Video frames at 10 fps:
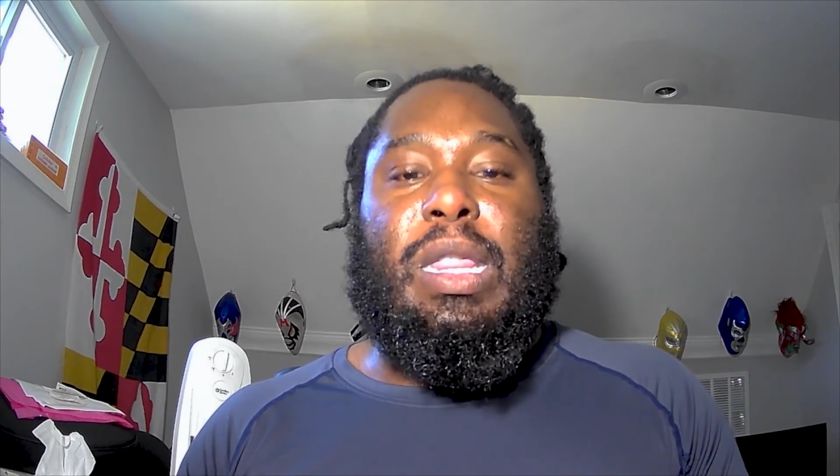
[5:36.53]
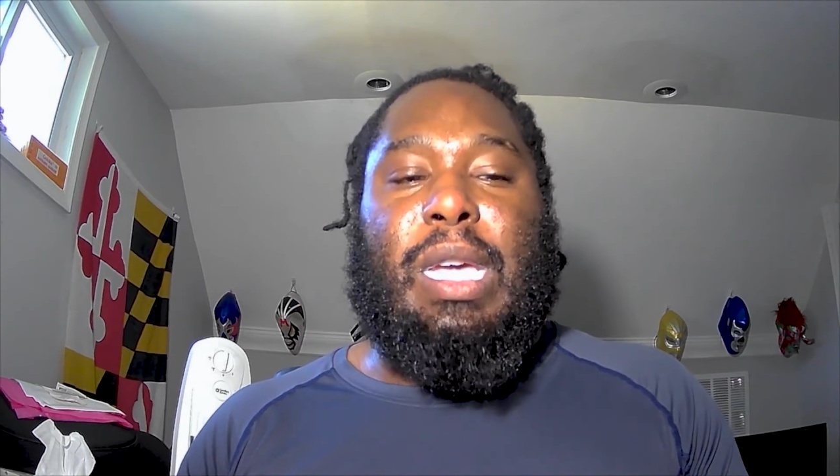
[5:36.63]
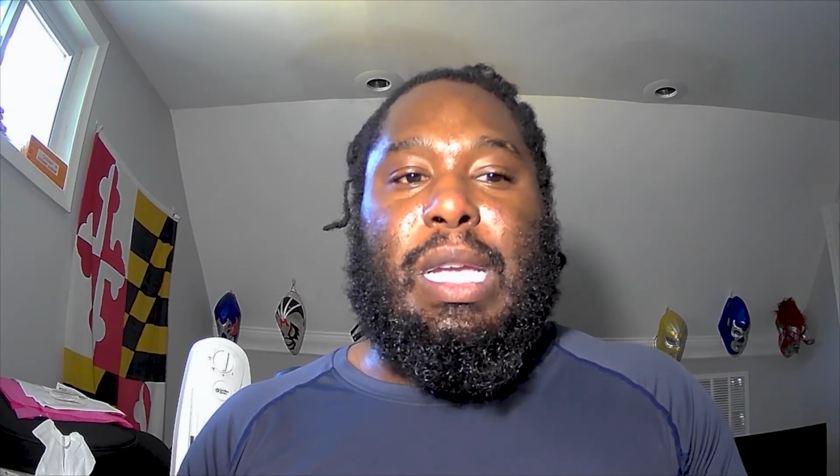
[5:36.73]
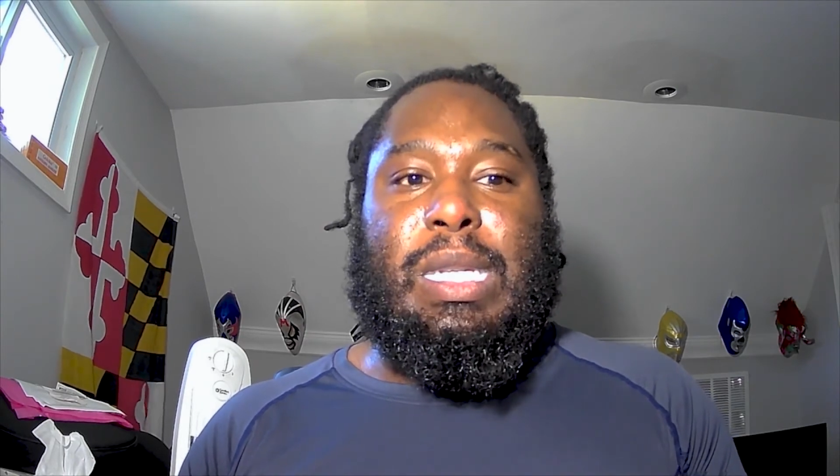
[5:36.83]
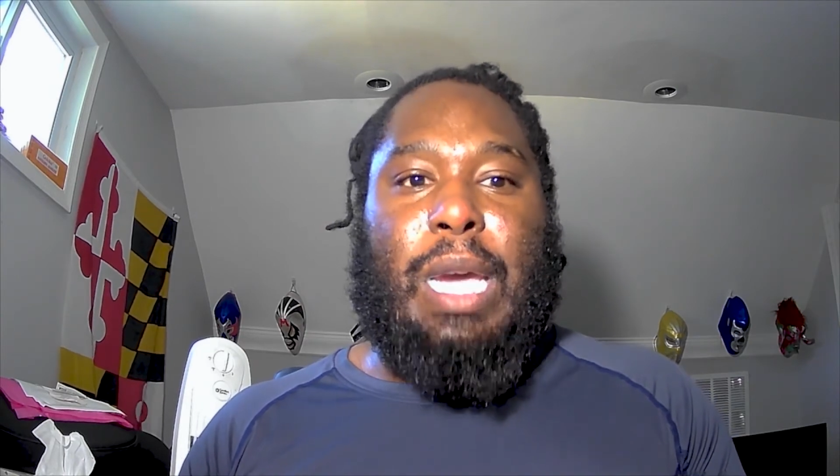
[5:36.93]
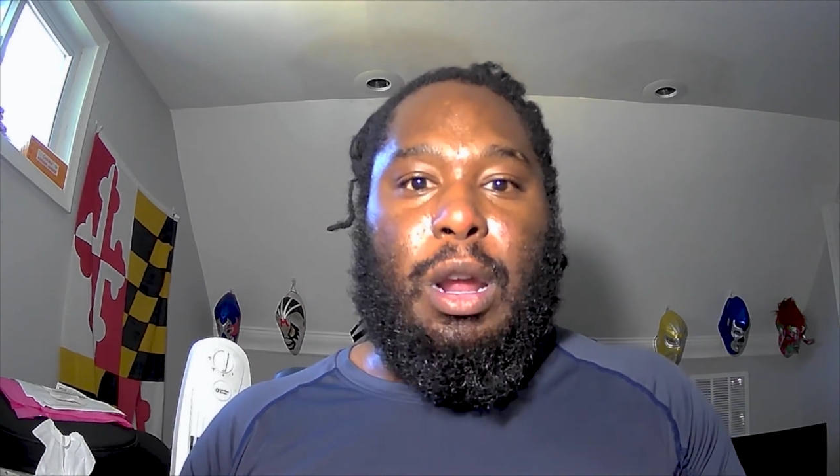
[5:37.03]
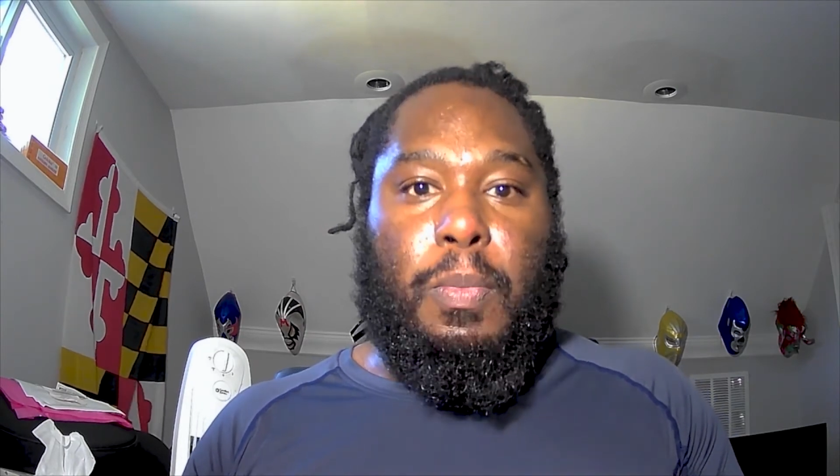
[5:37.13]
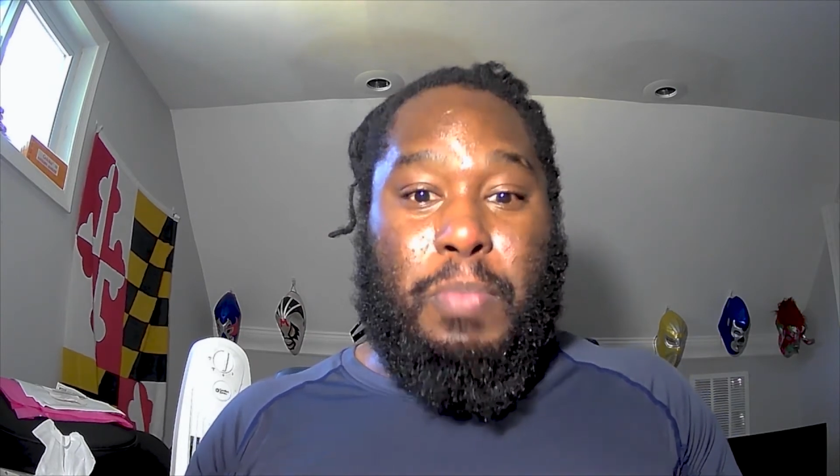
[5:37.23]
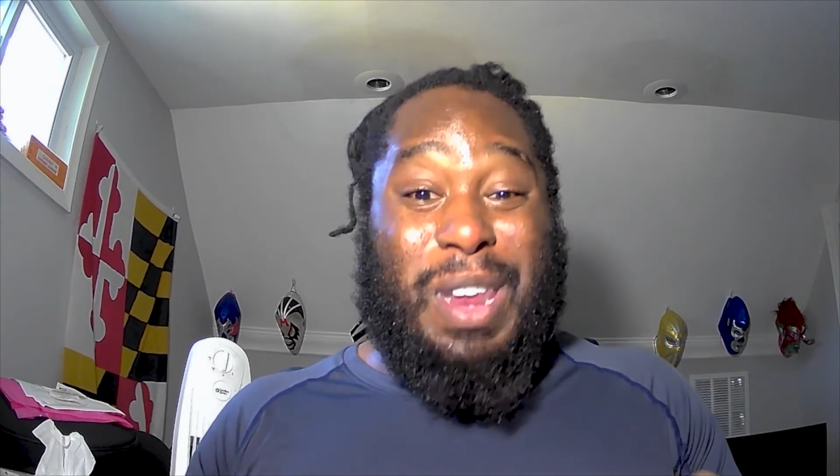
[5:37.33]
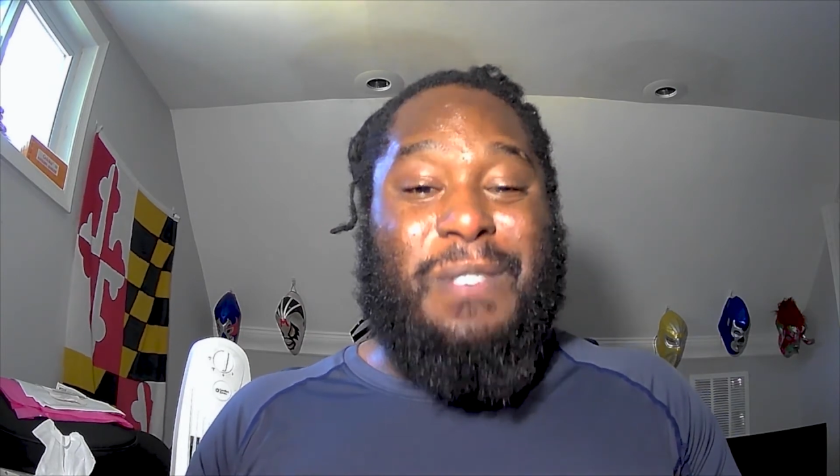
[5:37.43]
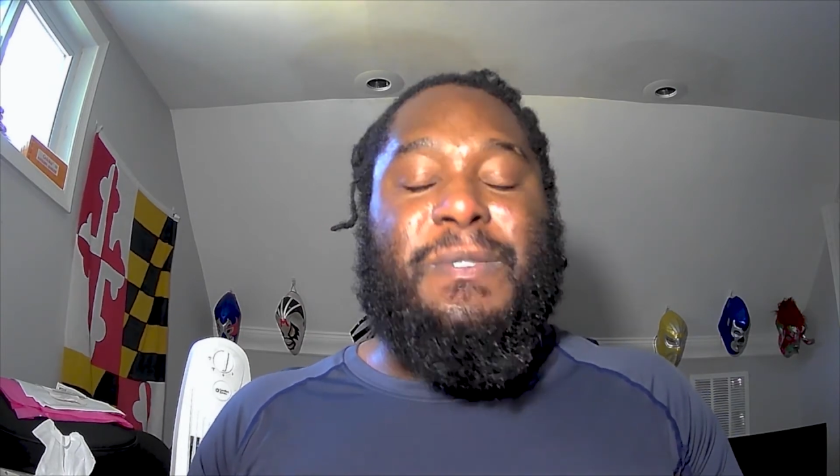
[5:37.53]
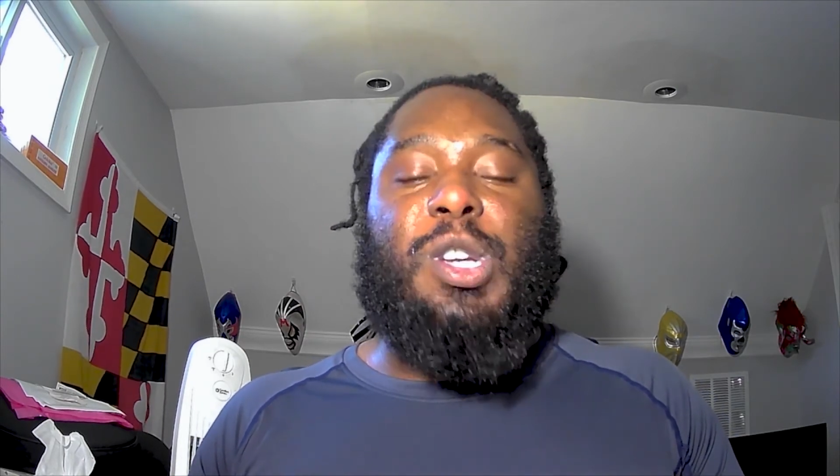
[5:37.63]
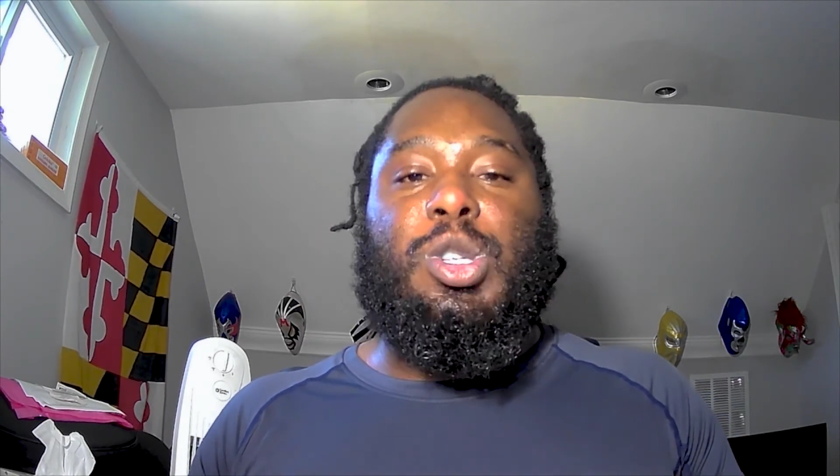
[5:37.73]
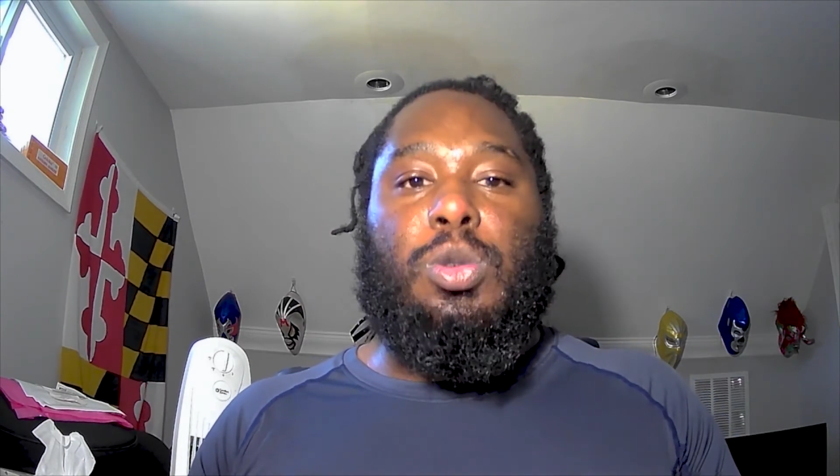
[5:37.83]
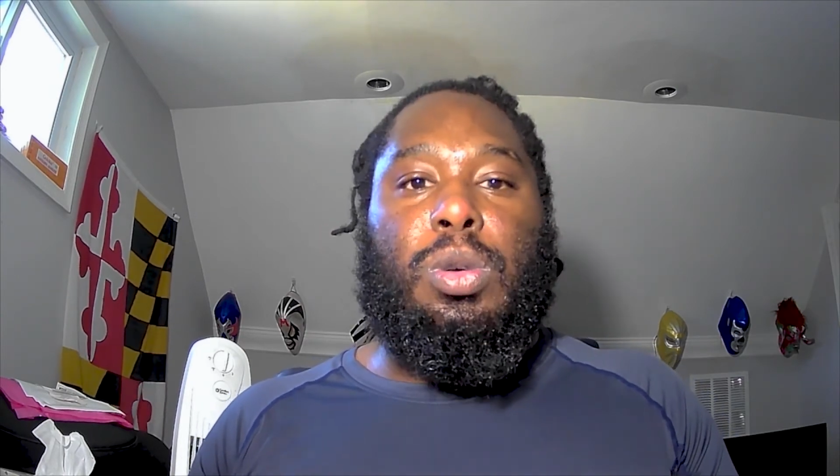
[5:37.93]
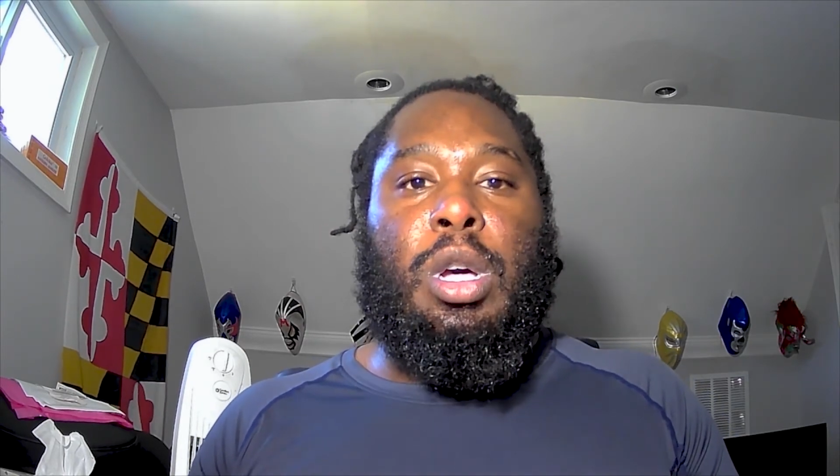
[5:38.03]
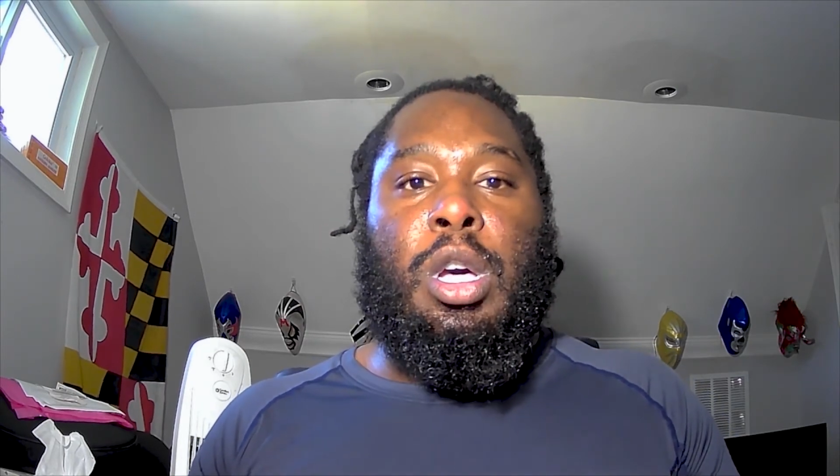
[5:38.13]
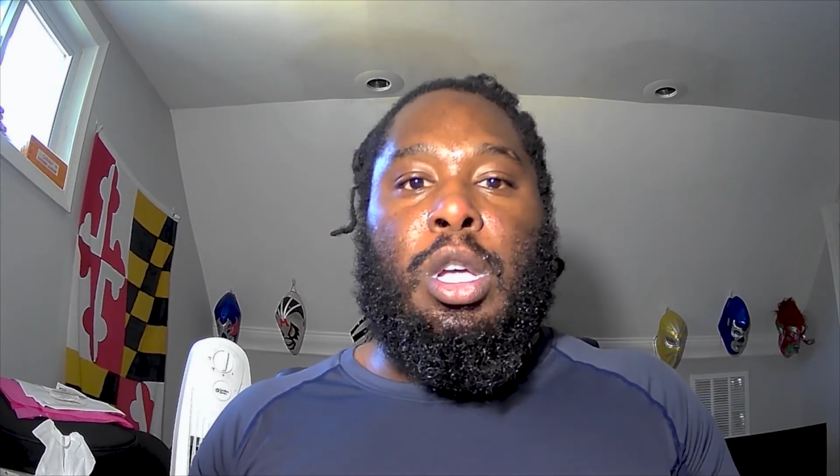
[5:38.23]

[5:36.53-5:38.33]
things that are beneficial